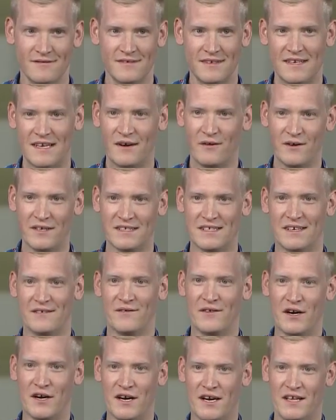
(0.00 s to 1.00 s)
That wasn't
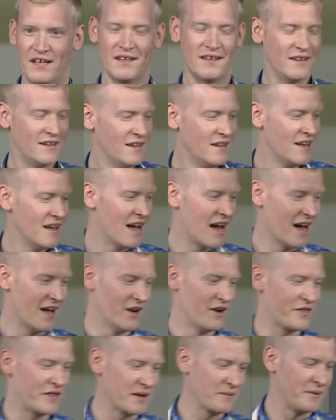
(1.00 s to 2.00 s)
very, I
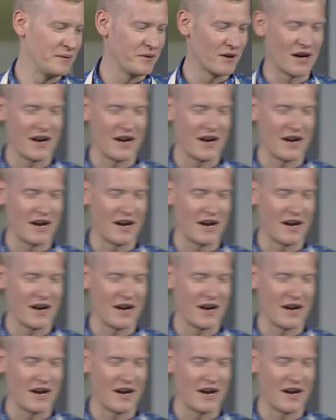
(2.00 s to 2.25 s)
don't think people